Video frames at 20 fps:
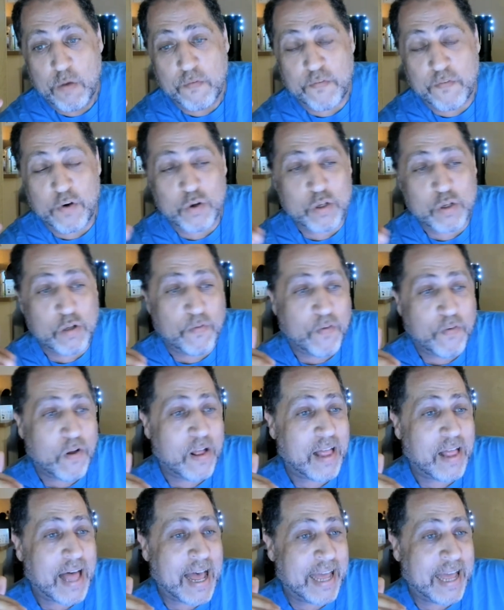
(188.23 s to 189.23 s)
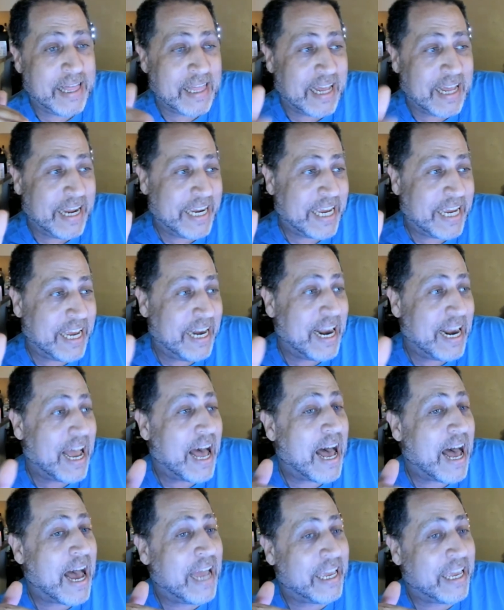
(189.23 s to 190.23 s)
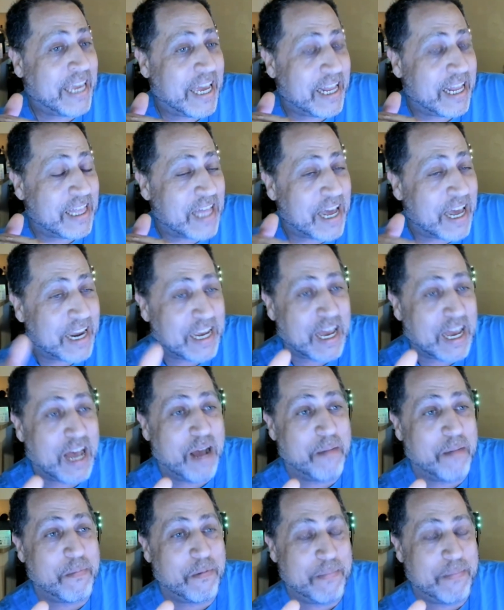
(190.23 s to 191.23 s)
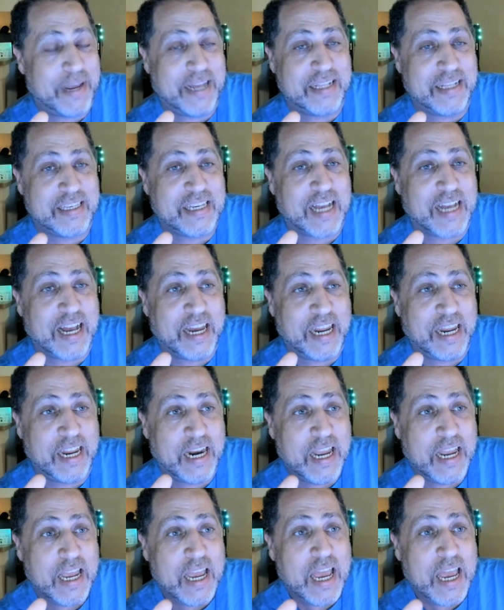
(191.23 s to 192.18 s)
First of all, I like it. I get a lot of compliments on it.